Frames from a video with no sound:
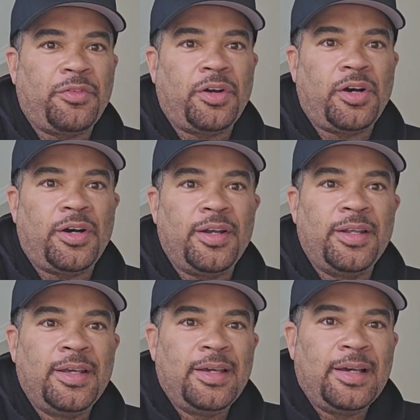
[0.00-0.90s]
fraud
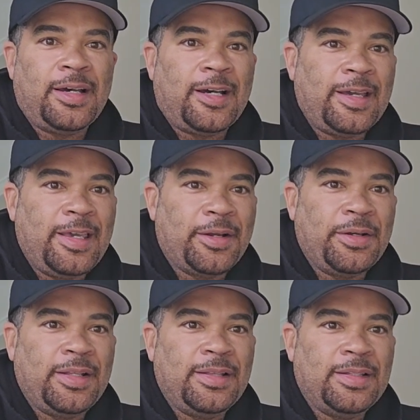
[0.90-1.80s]
here
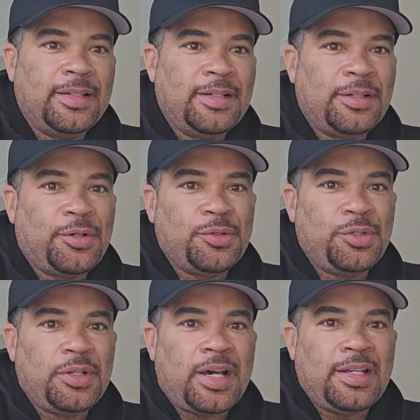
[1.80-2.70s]
in the good old
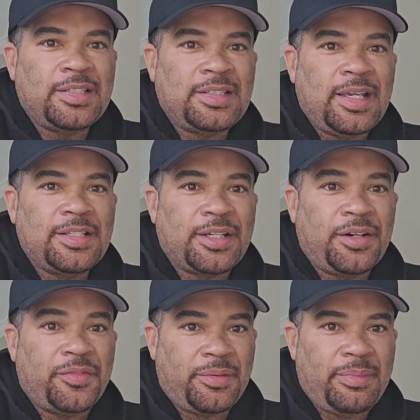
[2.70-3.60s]
United States
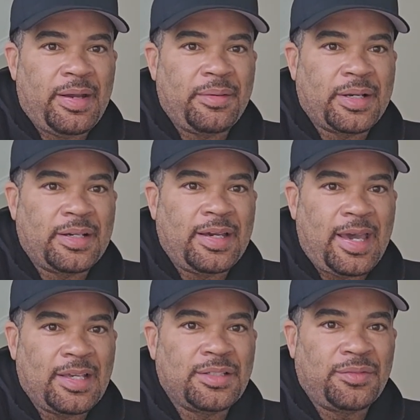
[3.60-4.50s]
of America
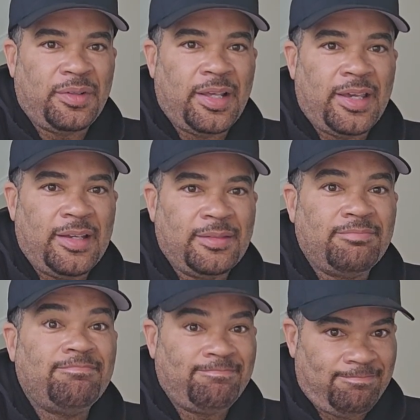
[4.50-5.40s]
as of late.
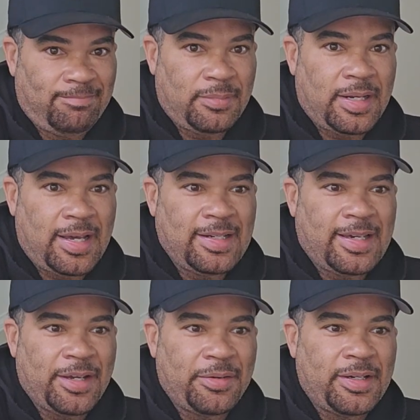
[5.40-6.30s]
But I
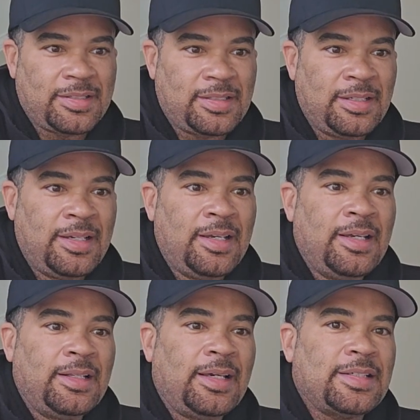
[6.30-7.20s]
digress.
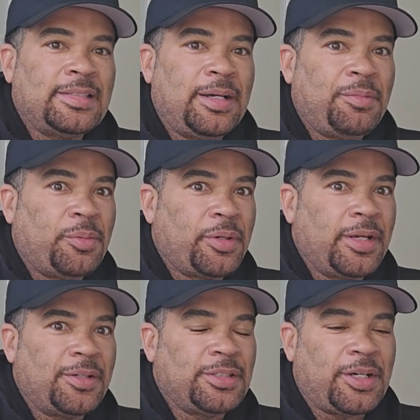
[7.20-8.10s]
That's not what we're
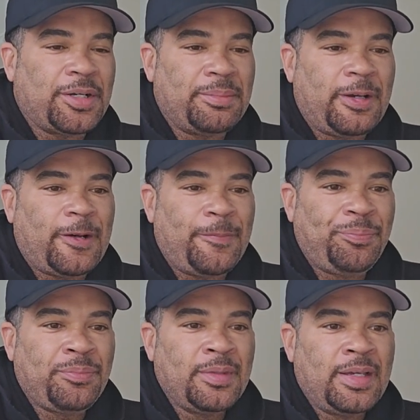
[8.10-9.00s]
here to talk about.
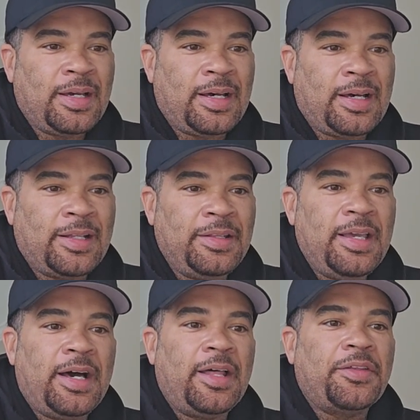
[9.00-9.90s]

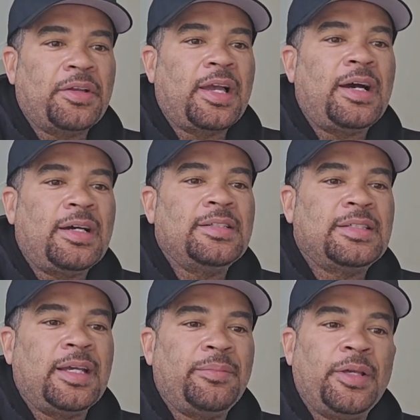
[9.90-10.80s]
The other
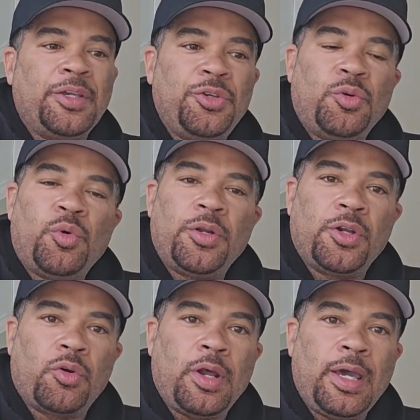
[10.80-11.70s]
concept that you'll want to
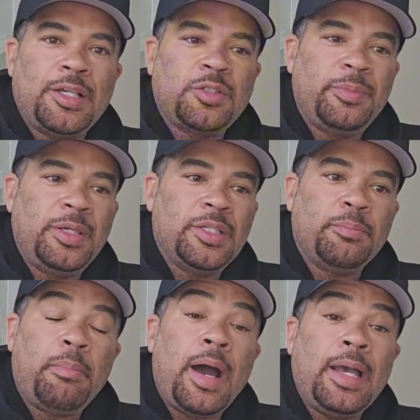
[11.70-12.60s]
grasp is
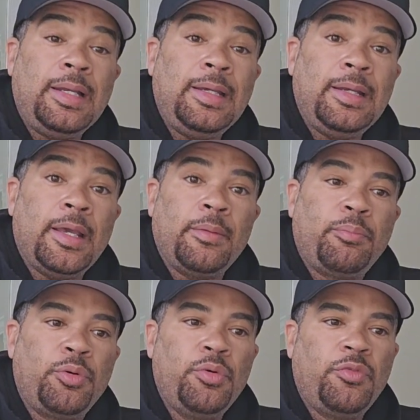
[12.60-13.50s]
mining and
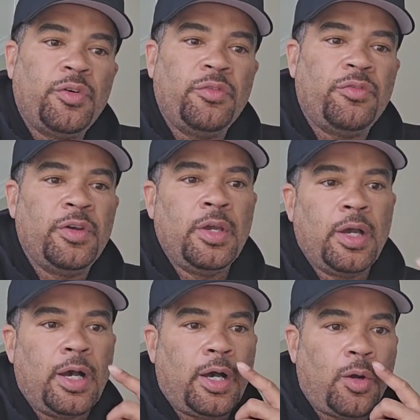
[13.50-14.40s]
proof of
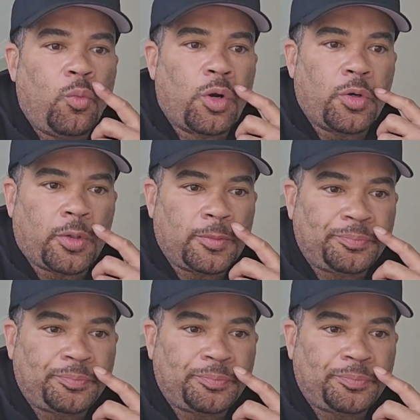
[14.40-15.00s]
work.